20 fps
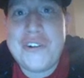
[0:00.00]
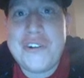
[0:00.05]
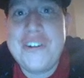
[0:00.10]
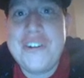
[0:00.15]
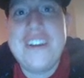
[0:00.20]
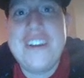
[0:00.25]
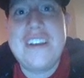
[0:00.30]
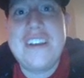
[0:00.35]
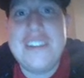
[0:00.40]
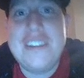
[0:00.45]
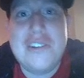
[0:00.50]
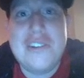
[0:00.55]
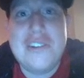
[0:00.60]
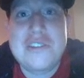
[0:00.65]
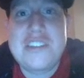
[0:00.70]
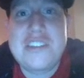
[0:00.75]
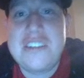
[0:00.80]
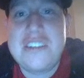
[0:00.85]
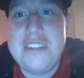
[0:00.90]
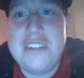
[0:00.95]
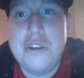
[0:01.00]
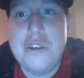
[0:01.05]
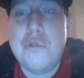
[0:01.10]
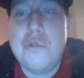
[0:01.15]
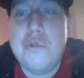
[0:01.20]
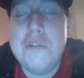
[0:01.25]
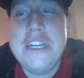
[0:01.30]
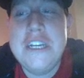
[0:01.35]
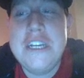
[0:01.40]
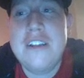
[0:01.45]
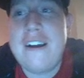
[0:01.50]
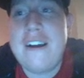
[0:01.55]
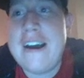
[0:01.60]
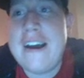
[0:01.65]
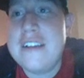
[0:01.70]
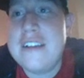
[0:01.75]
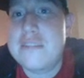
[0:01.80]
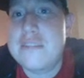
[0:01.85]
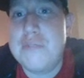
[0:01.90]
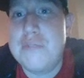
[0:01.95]
and you'll
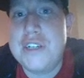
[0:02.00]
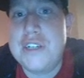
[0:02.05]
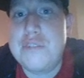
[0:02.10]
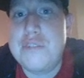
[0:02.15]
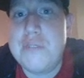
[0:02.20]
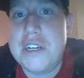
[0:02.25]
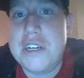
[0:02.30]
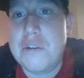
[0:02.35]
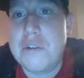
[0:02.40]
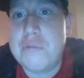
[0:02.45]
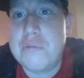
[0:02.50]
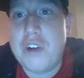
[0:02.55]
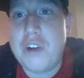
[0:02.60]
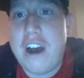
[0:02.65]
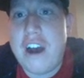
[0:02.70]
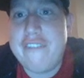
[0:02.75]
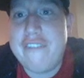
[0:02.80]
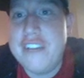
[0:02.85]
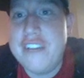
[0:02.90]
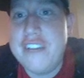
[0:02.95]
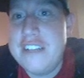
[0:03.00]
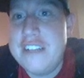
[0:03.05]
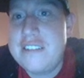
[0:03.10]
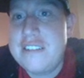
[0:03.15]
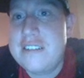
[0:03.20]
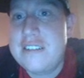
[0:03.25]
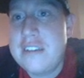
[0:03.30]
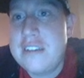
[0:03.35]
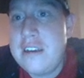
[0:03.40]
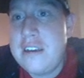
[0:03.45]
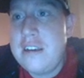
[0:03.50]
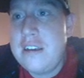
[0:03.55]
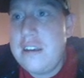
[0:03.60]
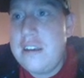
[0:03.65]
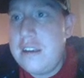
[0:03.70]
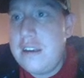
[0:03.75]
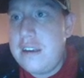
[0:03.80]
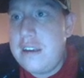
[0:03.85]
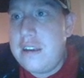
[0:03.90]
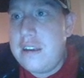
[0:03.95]
realize much bigger profits.
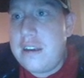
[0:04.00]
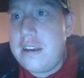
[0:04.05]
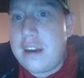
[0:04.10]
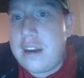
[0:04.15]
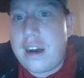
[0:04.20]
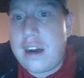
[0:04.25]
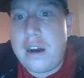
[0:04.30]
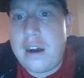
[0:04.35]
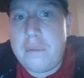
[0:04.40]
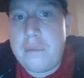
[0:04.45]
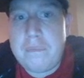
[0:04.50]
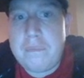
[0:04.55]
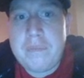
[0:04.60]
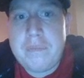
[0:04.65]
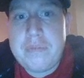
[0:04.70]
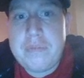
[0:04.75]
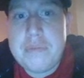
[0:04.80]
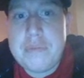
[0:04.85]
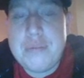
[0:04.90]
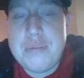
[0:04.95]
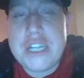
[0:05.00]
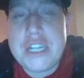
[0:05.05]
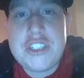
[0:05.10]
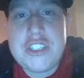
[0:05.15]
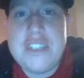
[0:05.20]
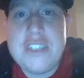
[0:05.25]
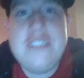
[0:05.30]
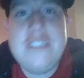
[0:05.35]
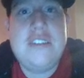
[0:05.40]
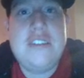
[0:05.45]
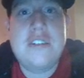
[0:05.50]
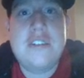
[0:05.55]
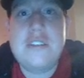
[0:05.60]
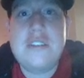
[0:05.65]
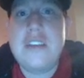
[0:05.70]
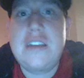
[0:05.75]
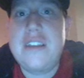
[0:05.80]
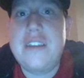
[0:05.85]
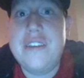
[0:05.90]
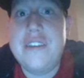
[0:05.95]
Much easier
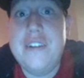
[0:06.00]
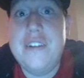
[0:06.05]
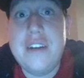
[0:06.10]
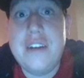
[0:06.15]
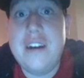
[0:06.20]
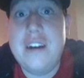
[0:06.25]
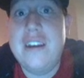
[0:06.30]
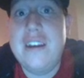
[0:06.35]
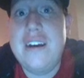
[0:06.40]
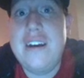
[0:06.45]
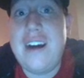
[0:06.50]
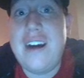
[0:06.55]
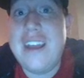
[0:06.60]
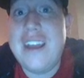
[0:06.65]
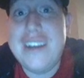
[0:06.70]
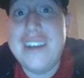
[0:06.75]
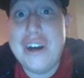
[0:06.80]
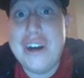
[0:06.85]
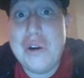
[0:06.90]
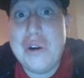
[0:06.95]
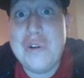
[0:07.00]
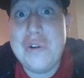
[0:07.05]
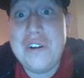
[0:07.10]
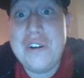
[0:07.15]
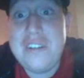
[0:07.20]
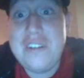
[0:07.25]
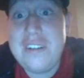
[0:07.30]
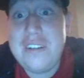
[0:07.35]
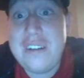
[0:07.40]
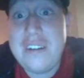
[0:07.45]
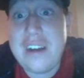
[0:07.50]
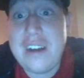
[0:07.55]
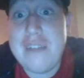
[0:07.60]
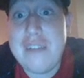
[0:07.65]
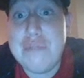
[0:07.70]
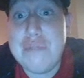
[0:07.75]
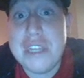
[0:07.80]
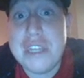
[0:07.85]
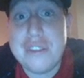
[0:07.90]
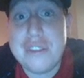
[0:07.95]
said than done, I know. I've
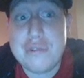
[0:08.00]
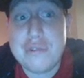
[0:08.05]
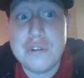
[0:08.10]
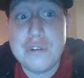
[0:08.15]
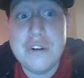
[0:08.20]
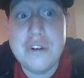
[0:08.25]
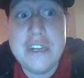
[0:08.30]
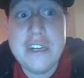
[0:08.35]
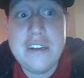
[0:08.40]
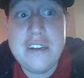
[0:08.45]
been through it.